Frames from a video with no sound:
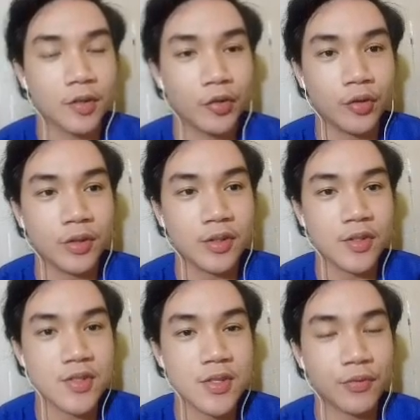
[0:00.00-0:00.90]
So it
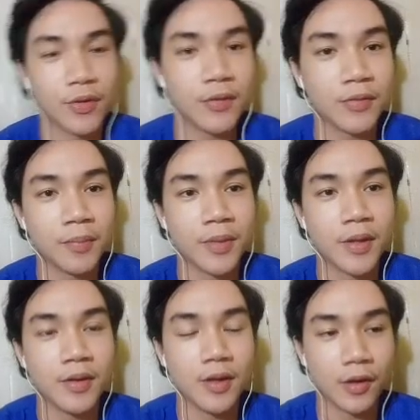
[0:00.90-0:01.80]
is different from
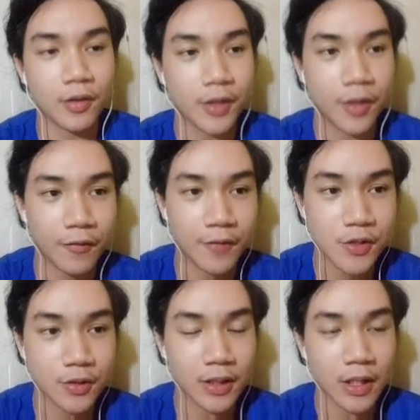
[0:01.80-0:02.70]
the earlier
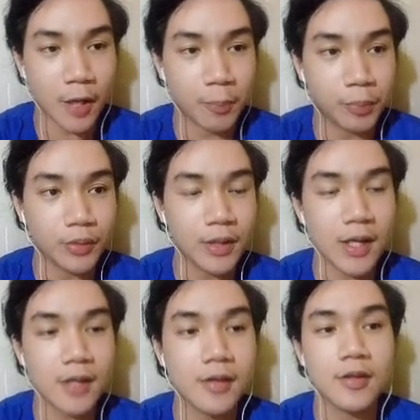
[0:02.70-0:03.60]
video that I
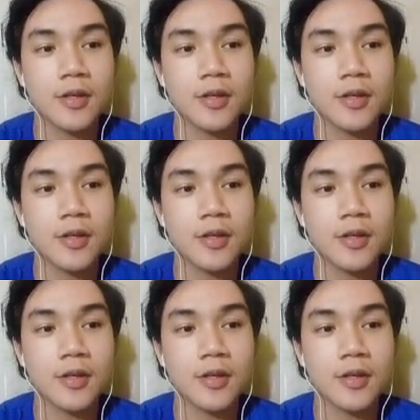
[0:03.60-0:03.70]
uploaded